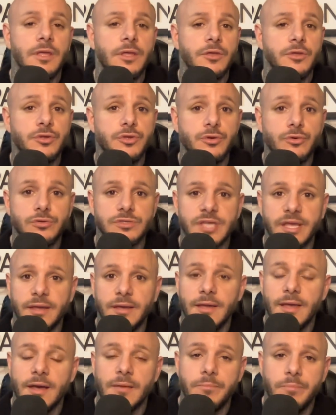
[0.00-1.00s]
using
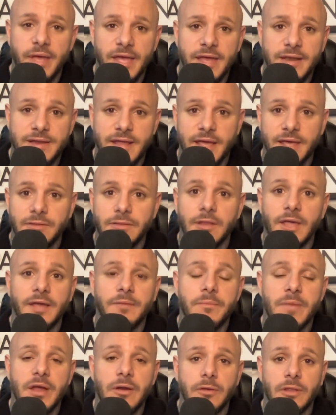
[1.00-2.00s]
a Band-Aid like
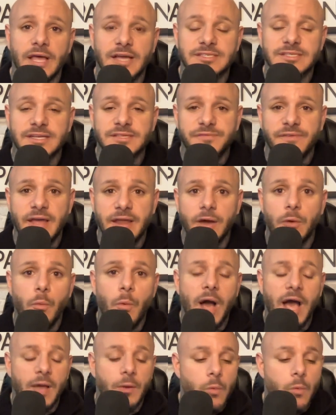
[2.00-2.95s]
Marilex. Let's find out why.